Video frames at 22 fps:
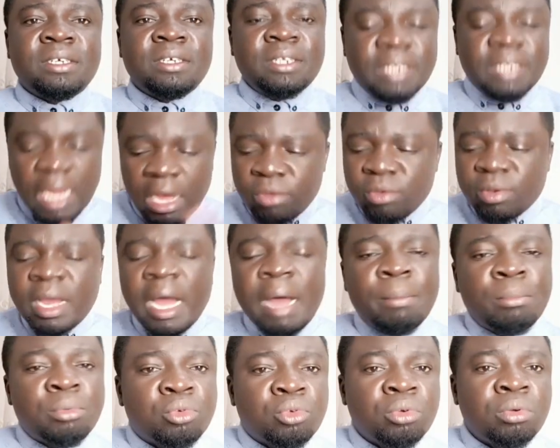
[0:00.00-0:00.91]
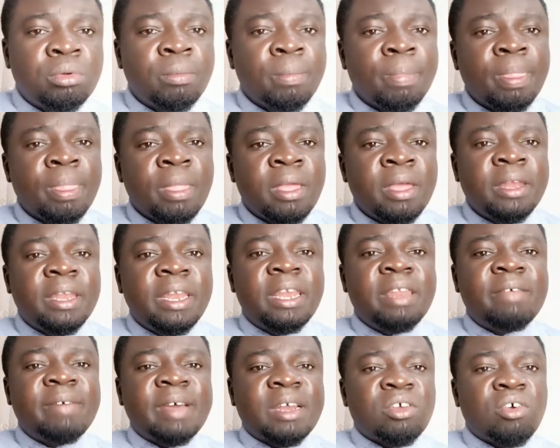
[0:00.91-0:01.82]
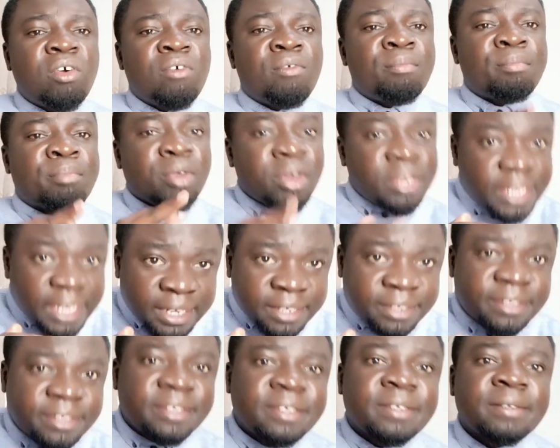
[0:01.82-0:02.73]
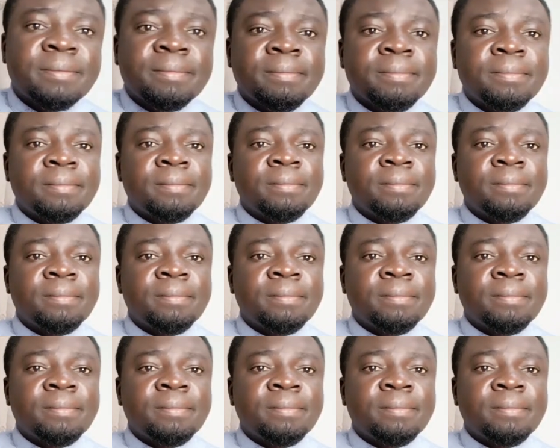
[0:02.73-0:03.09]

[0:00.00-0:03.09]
Now you come to delivery of projects.